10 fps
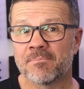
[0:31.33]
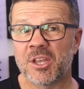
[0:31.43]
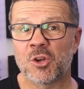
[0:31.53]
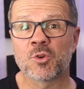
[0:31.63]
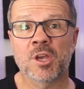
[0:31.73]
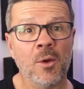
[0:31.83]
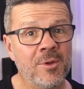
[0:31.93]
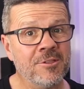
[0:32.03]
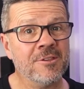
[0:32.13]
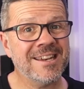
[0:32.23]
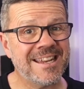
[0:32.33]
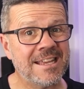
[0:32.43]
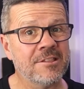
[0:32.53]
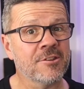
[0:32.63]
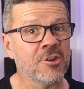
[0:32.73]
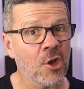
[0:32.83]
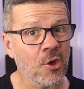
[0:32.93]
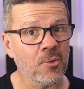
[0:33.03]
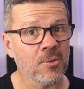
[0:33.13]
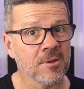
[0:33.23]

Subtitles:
but you're going to need to know.